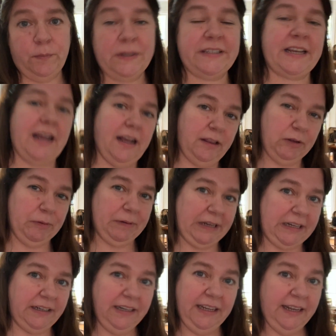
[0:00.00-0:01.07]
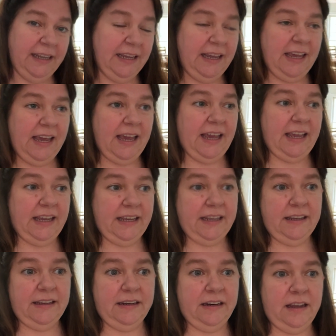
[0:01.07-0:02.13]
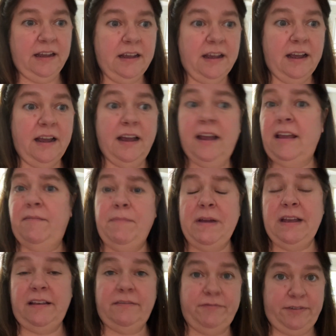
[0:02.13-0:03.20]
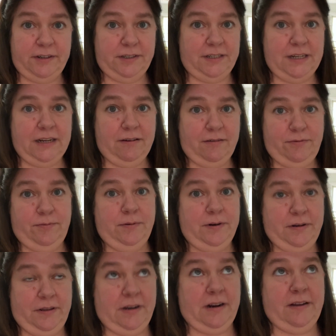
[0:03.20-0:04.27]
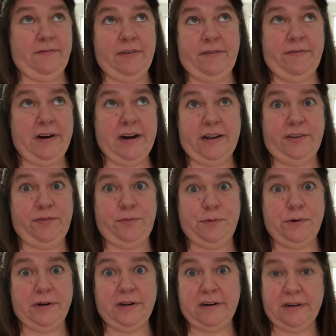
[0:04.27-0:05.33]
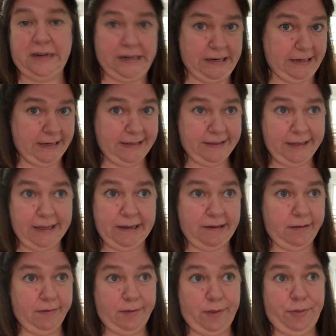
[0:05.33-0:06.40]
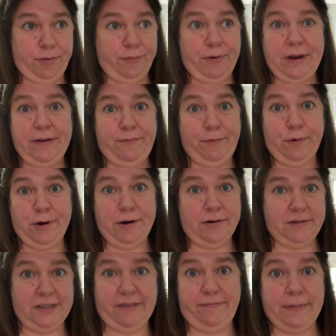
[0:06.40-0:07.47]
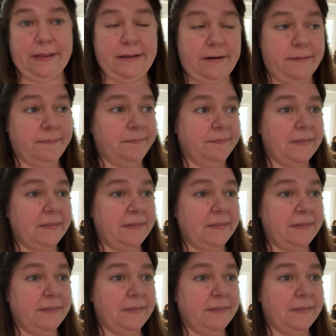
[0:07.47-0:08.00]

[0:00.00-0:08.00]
It's Halloween and I have my first day off work that I've ever asked for in like the 3-4 years I've been there.